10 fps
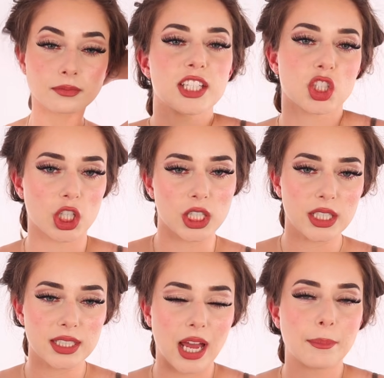It's
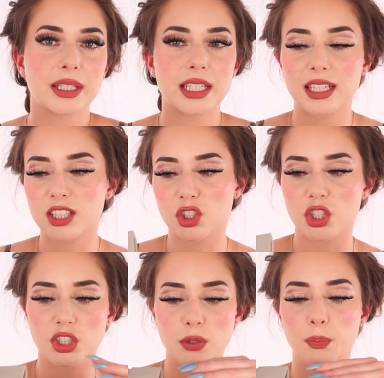good. I mean, it's
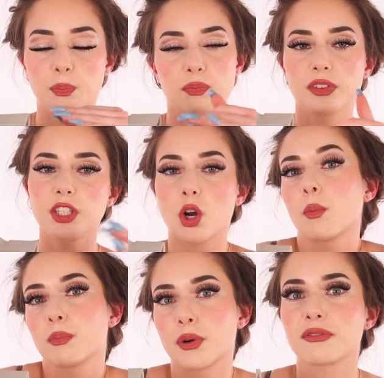just to, you know,
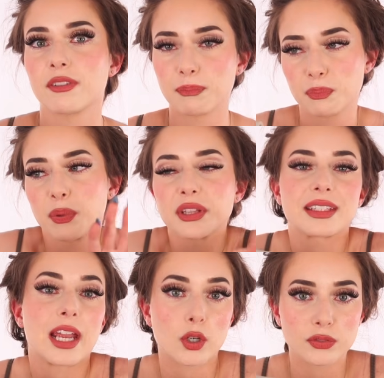put
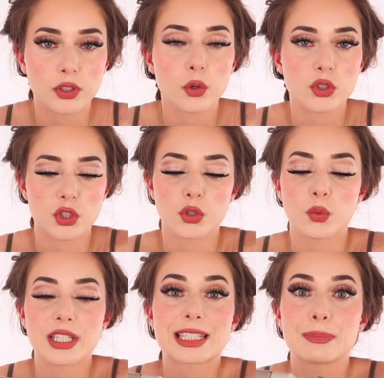the airflow to
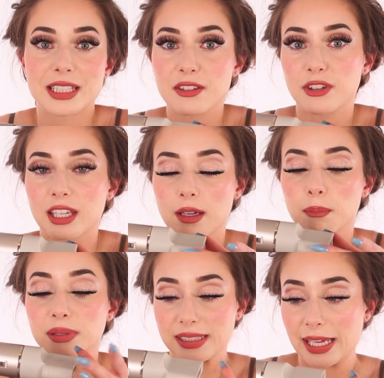a specific
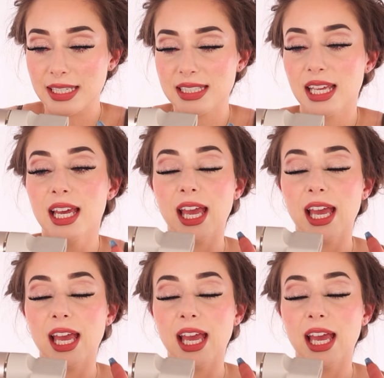place.